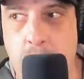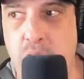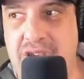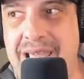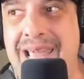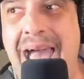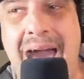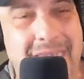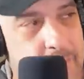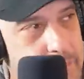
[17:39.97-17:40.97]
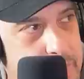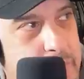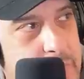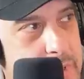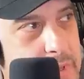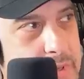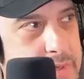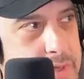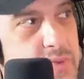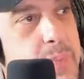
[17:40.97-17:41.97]
at which got him
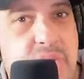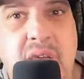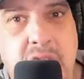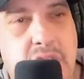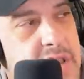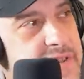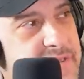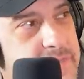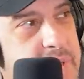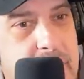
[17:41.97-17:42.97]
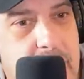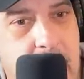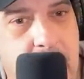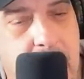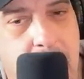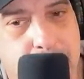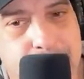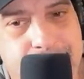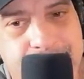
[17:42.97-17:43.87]
the reputation of being a um,